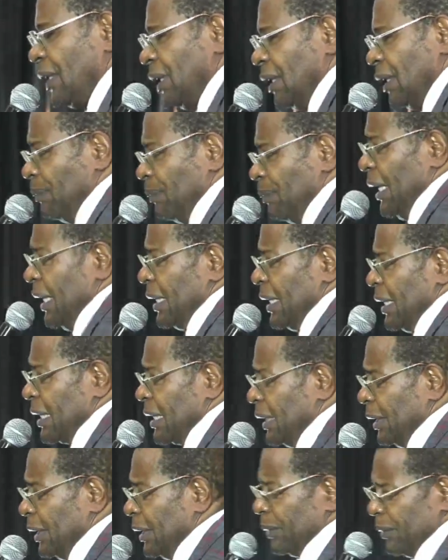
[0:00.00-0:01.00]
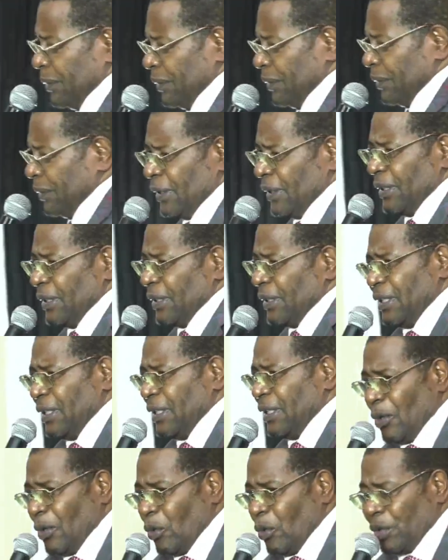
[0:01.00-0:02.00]
May I tell you,
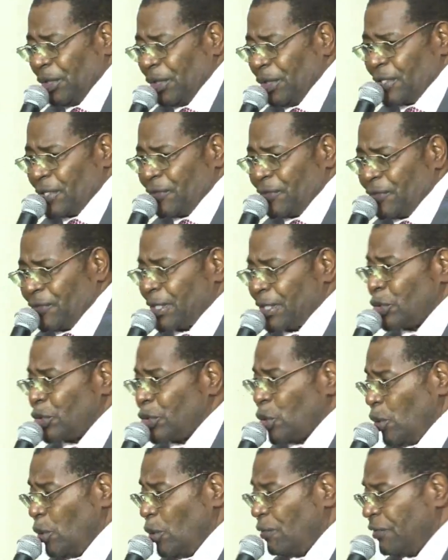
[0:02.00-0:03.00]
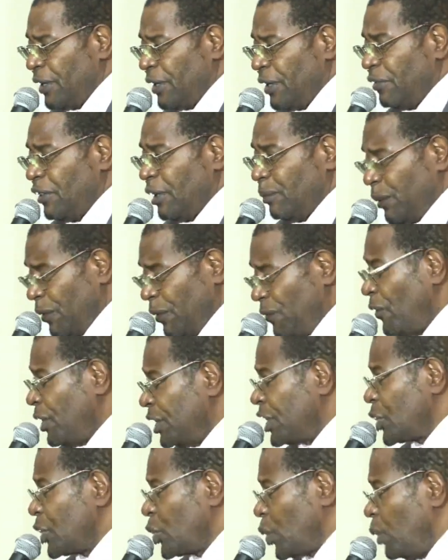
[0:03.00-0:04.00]
when this fast is over, even before
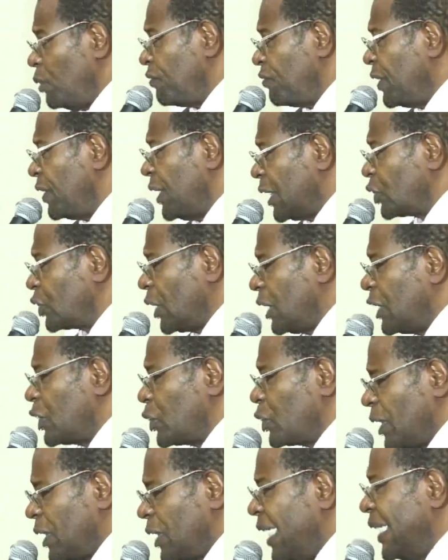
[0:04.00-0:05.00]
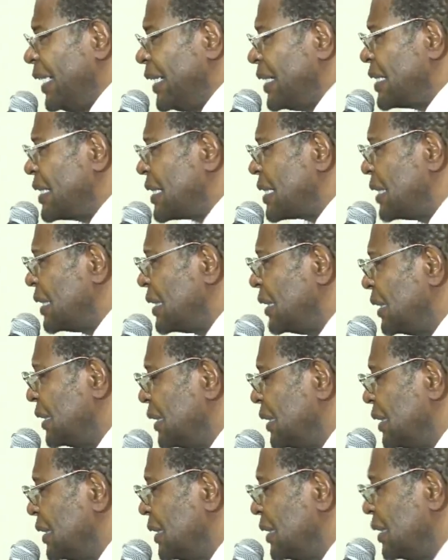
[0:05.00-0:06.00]
it is over, actually tonight,
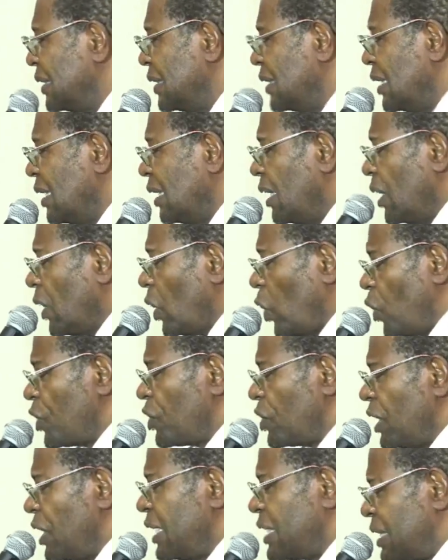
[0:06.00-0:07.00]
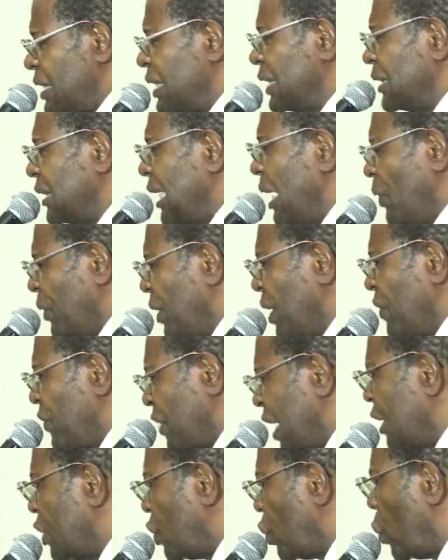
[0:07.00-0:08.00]
go and sit down and
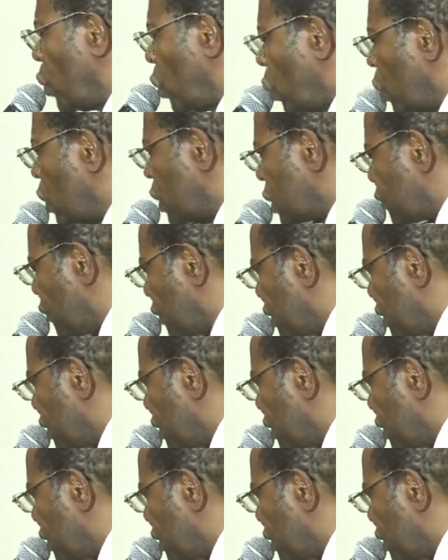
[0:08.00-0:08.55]
write your goals for